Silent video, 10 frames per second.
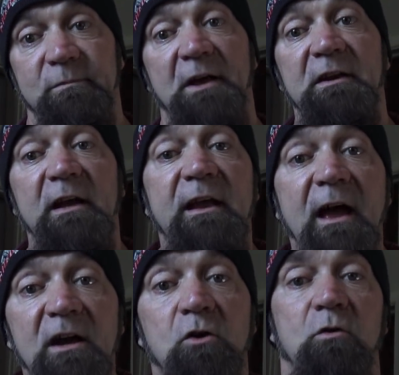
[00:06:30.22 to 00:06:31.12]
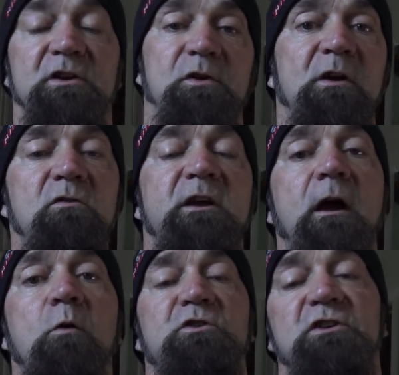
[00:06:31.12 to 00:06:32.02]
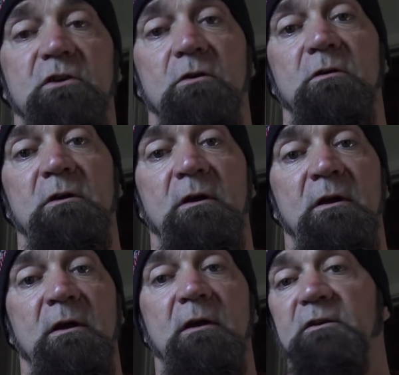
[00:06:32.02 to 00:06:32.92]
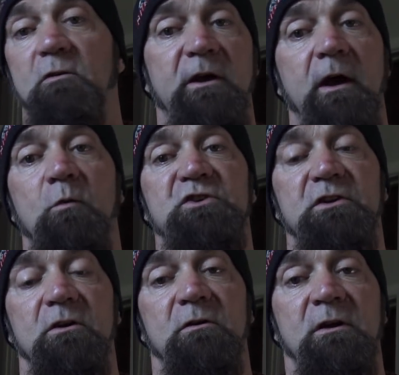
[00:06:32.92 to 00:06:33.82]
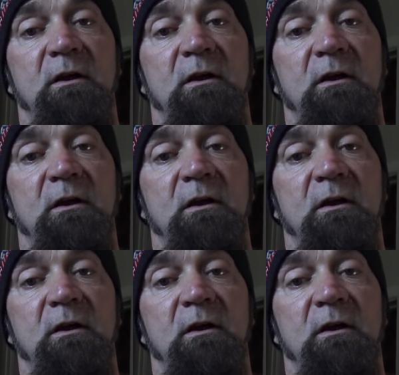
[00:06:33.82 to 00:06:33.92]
I'm not in that category. So I don't care what you do.